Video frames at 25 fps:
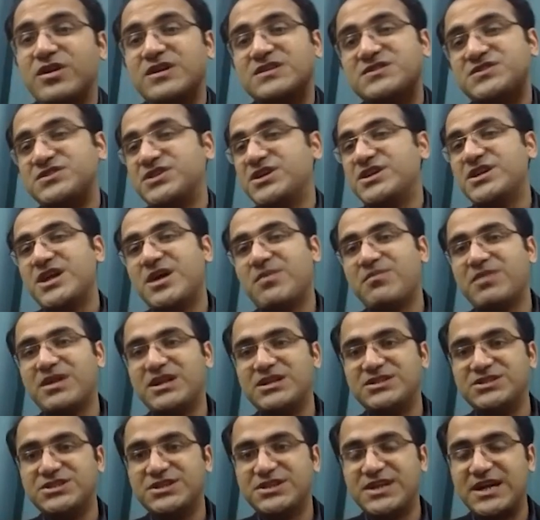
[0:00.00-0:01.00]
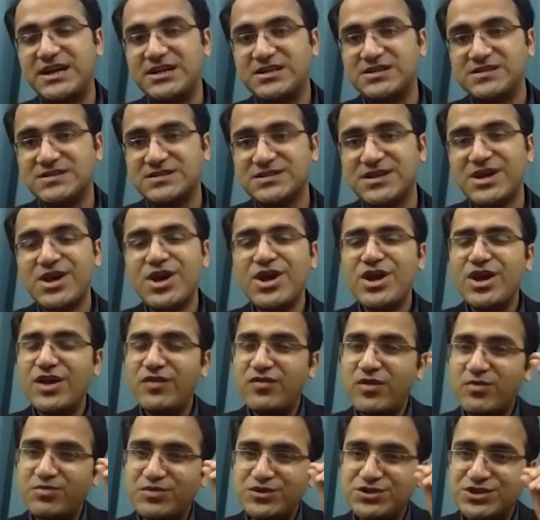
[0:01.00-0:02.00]
Neisseria meningitis.
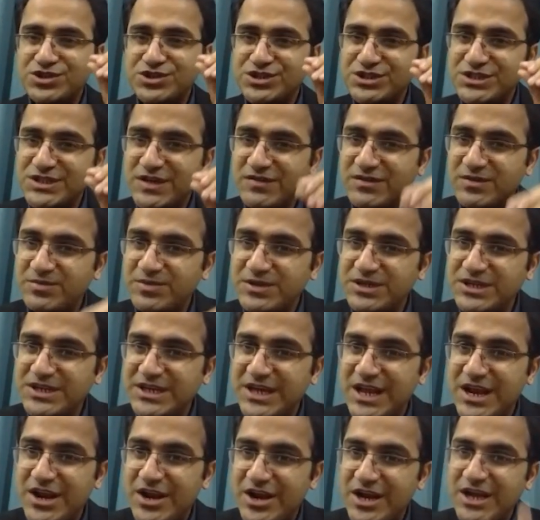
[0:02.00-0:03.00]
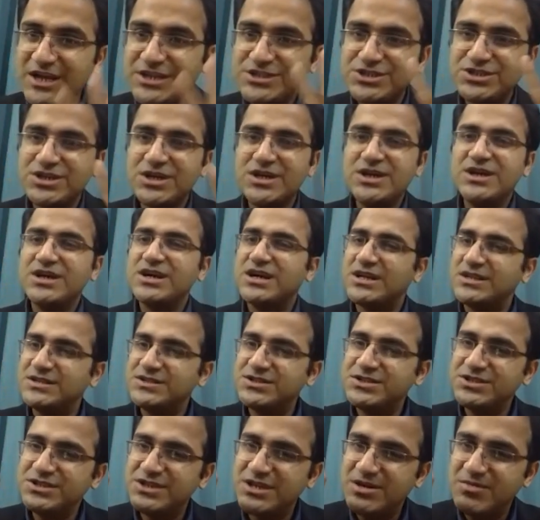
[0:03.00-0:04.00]
If a patient is having petechial rash,
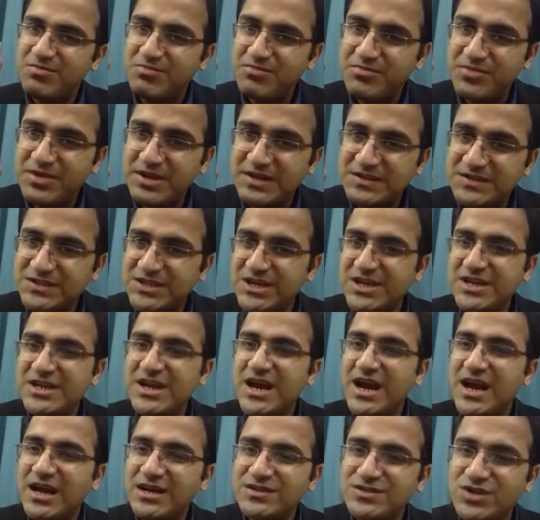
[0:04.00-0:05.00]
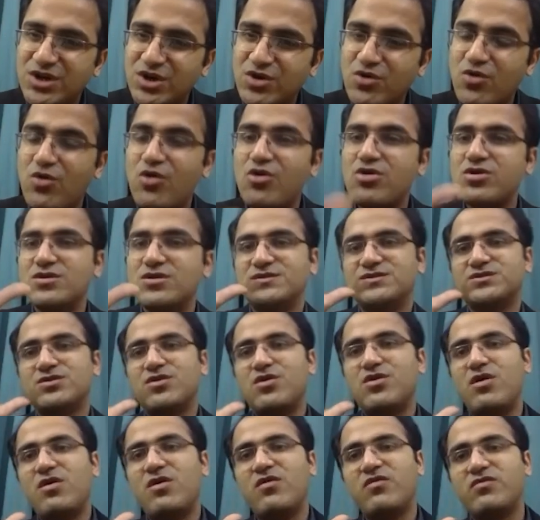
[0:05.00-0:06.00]
consider Neisseria as a cause
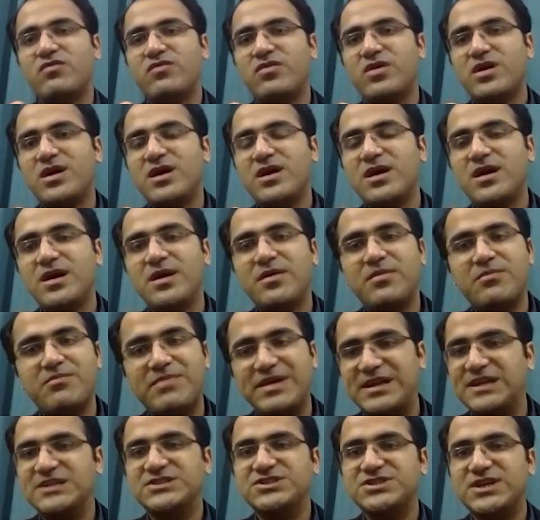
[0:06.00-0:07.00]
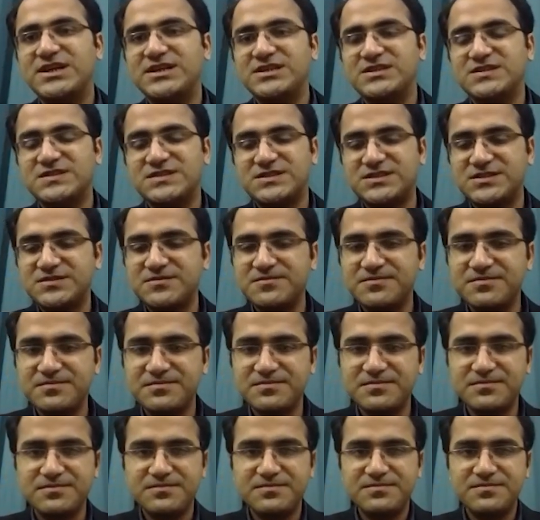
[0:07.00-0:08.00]
of meningitis.
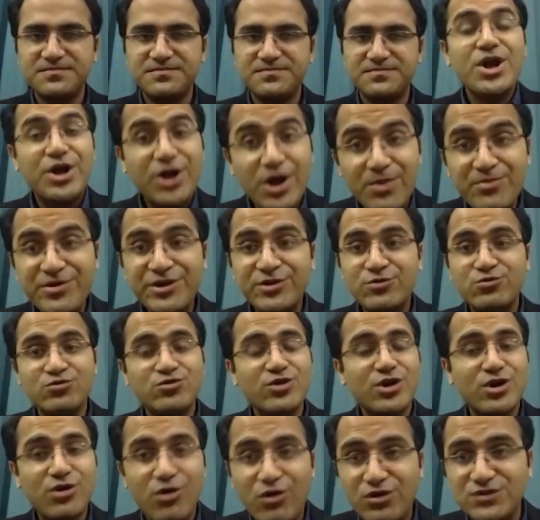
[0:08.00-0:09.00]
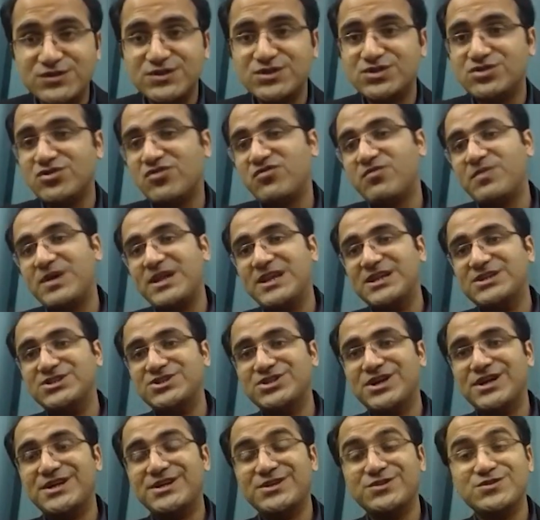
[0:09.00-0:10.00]
Coming to the causes of
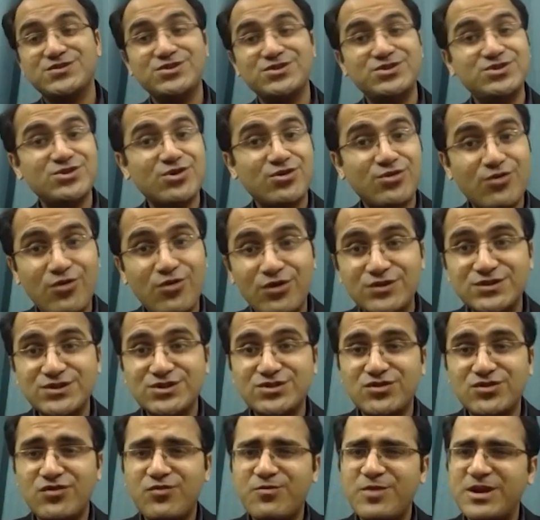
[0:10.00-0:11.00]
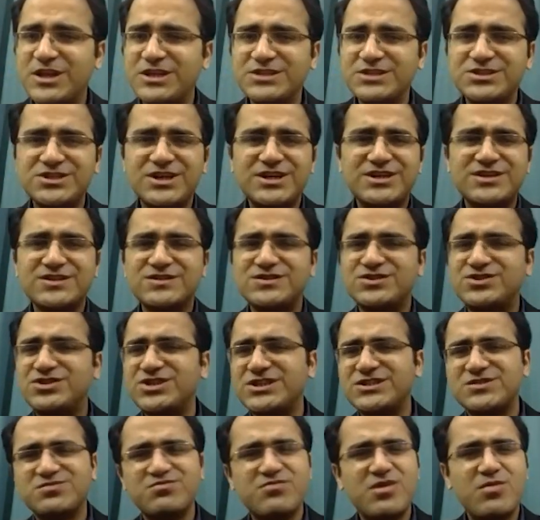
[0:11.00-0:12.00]
meningitis. In the causes of meningitis,
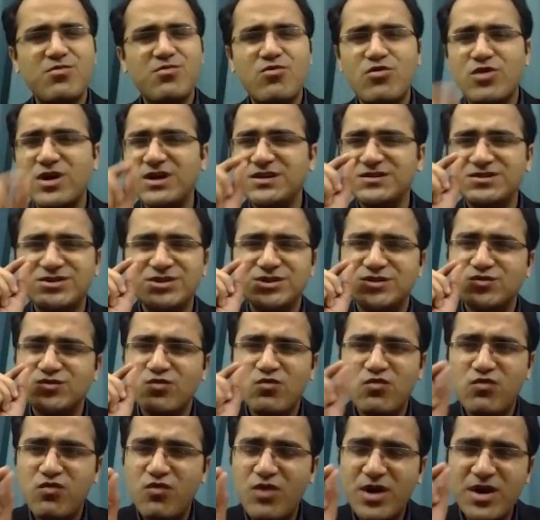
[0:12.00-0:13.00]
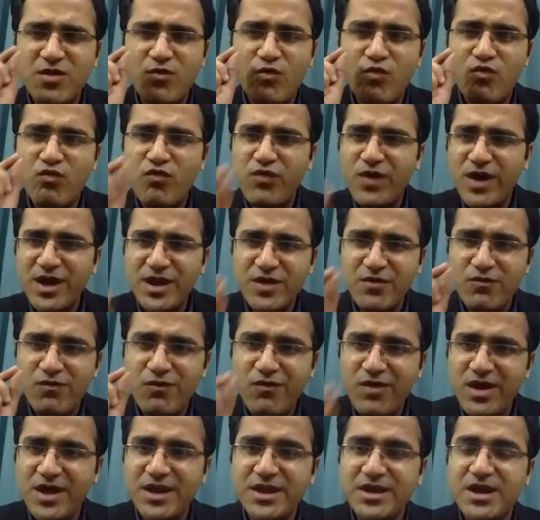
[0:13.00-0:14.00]
just memorize this one very,
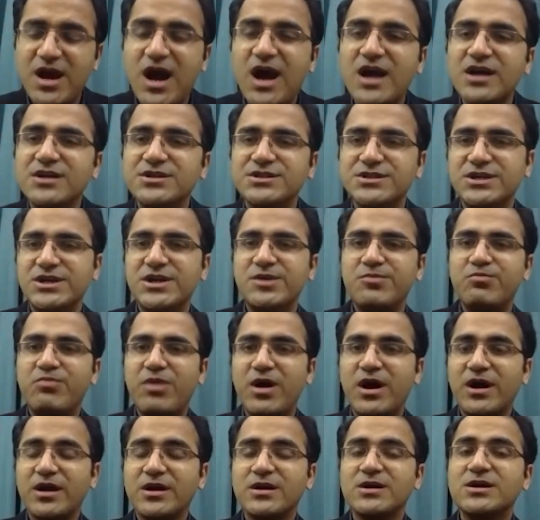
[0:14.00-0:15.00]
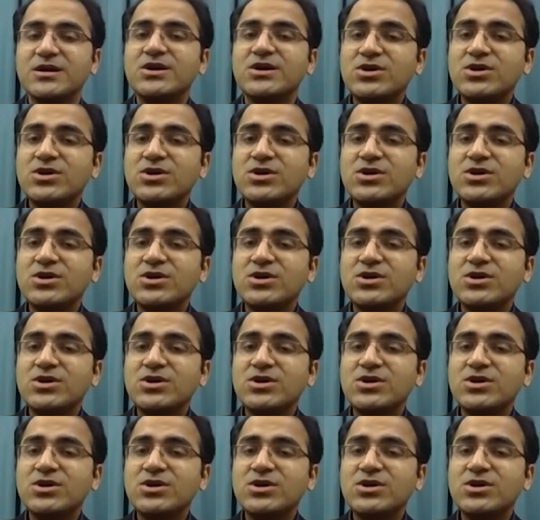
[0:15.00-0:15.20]
very high yield bug.